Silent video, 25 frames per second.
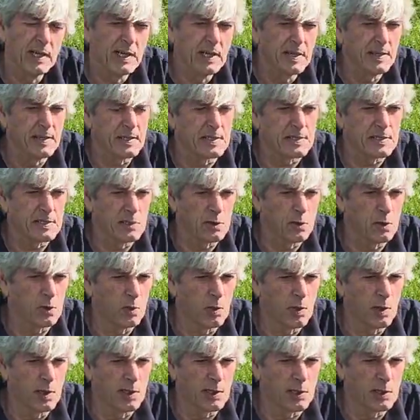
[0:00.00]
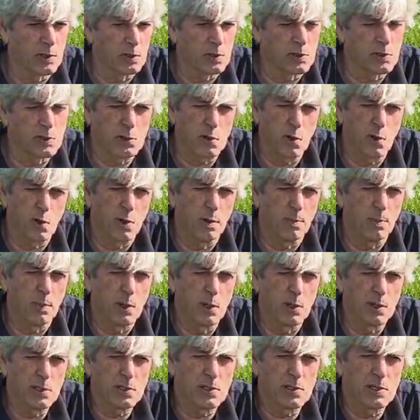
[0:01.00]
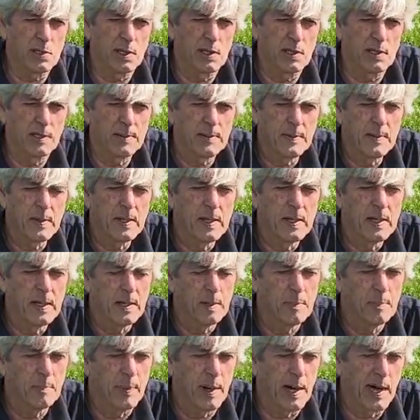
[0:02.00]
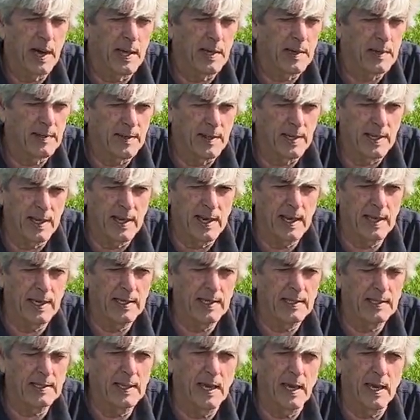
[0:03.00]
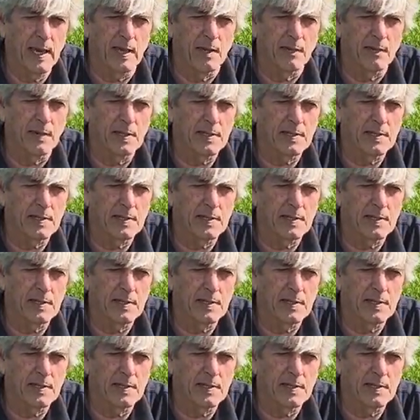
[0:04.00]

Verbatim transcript: There's still really good soil moisture, but they're heading down. They're